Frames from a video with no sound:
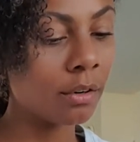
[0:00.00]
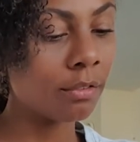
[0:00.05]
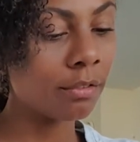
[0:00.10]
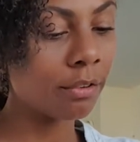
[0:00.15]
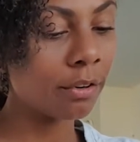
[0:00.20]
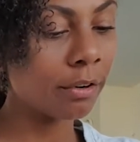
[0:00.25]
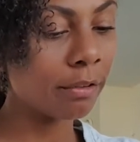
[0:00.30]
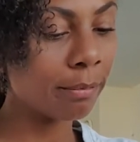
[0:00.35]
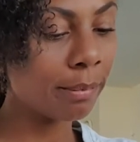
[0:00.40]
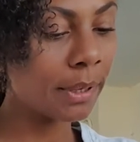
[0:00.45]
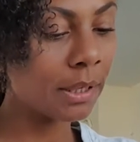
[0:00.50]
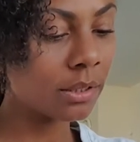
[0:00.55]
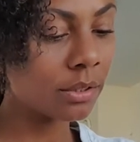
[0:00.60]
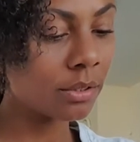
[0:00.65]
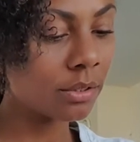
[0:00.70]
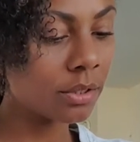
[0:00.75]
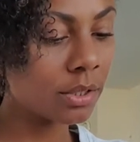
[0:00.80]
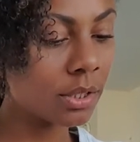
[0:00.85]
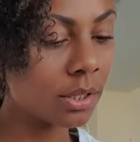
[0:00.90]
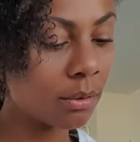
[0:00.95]
4 of
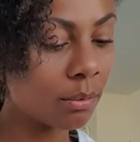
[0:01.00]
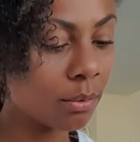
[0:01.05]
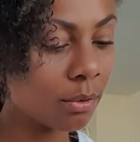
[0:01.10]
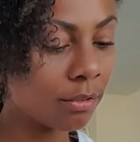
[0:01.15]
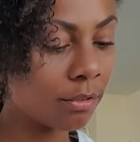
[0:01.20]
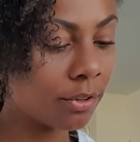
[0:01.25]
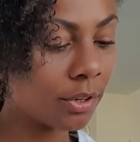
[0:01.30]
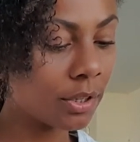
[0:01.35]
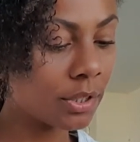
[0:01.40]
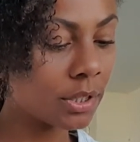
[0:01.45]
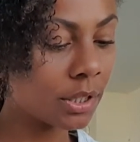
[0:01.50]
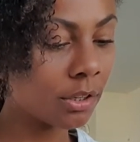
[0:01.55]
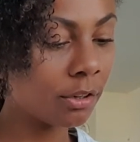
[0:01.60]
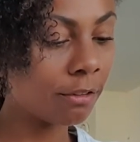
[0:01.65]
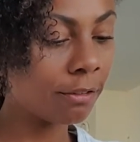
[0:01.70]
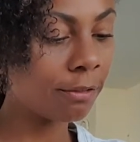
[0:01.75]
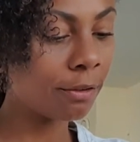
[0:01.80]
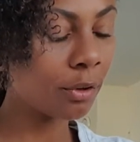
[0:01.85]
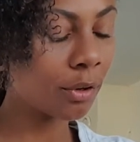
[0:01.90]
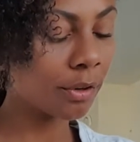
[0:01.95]
Pentacles in reverse and the
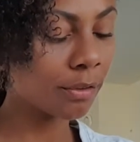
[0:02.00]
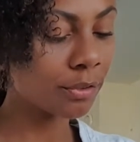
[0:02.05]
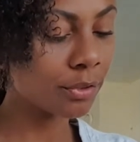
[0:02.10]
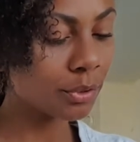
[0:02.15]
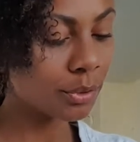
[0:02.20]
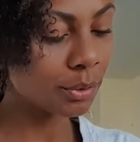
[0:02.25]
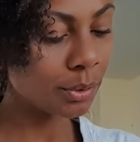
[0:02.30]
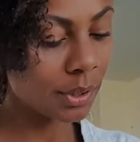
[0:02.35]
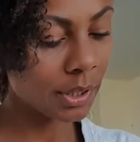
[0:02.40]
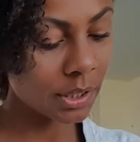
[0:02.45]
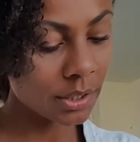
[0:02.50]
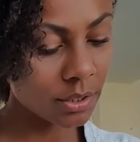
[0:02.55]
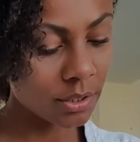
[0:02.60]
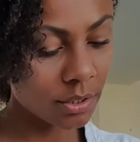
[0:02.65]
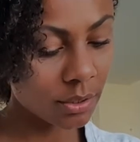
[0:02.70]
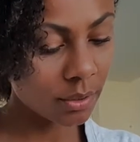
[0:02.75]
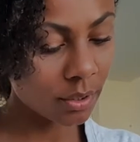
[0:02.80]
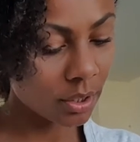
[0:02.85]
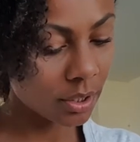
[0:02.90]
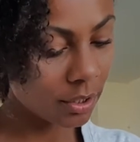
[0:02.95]
4 of Swords.
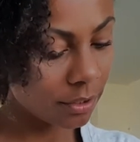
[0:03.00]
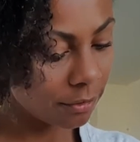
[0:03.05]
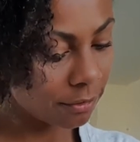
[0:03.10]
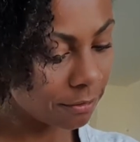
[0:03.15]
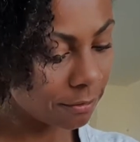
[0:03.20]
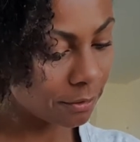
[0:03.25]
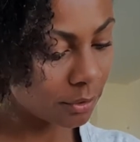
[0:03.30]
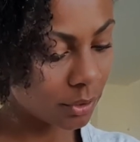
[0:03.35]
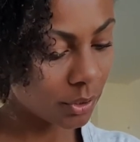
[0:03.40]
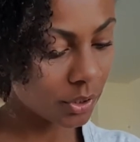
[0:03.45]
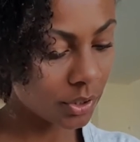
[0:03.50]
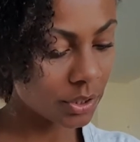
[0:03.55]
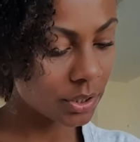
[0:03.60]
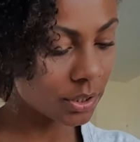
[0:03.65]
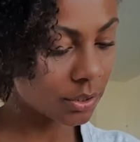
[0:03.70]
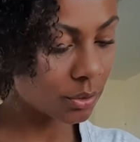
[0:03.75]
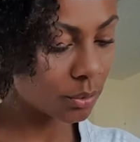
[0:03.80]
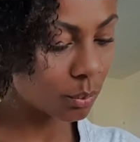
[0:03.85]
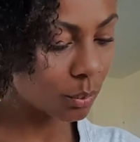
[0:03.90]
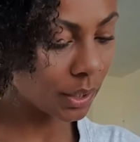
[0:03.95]
So a lot of 4s
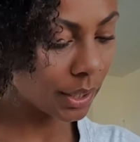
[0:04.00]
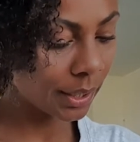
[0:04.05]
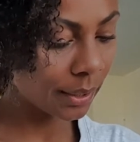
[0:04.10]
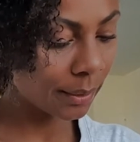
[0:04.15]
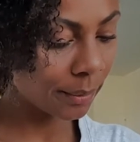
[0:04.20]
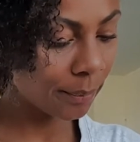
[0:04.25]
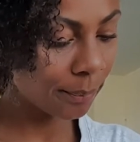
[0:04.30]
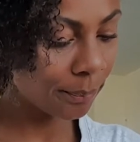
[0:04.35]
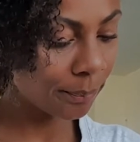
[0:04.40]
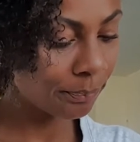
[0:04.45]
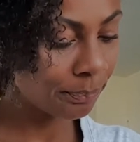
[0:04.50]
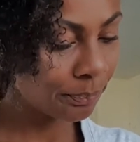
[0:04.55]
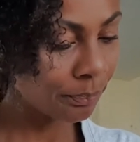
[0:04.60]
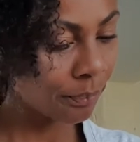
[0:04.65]
as well.